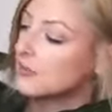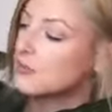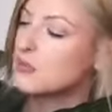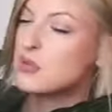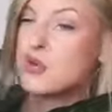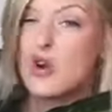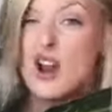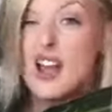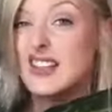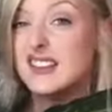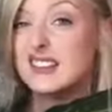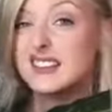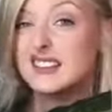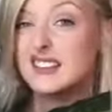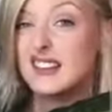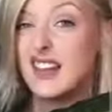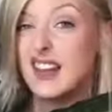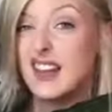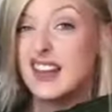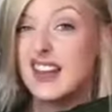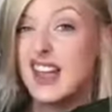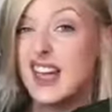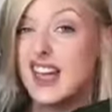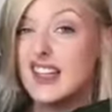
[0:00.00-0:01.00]
press,
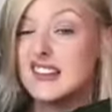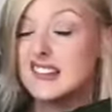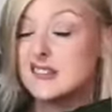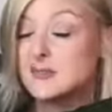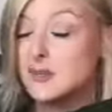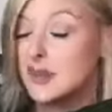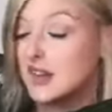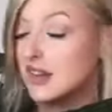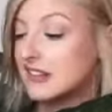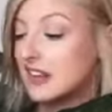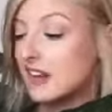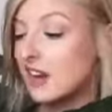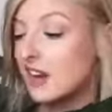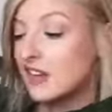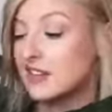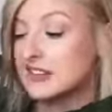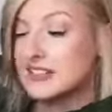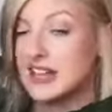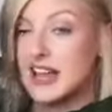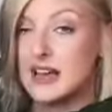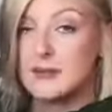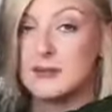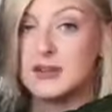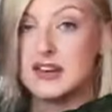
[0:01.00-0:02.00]
I guess, because a lot of
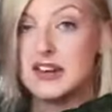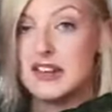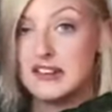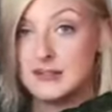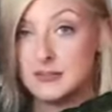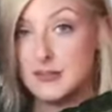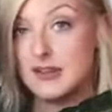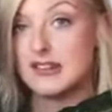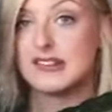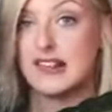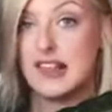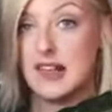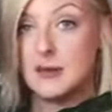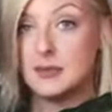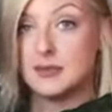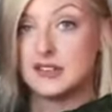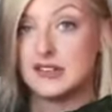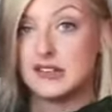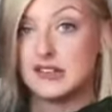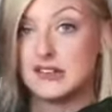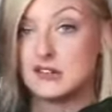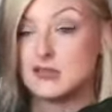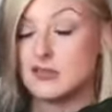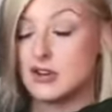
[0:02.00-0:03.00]
time it is mislabeled
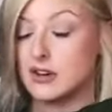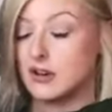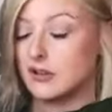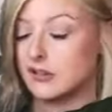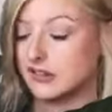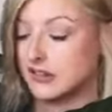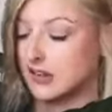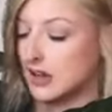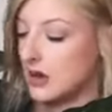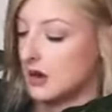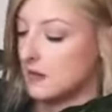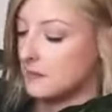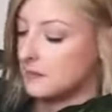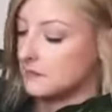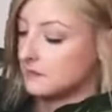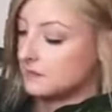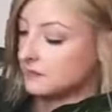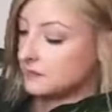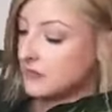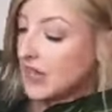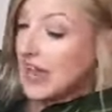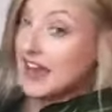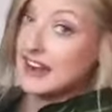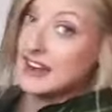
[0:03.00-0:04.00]
as a trio star,
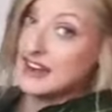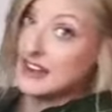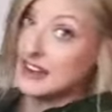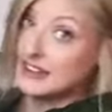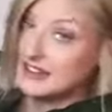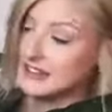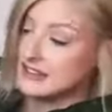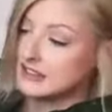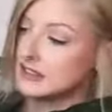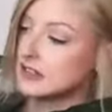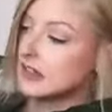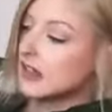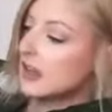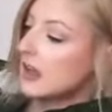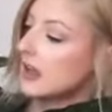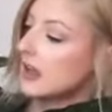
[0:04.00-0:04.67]
and it isn't.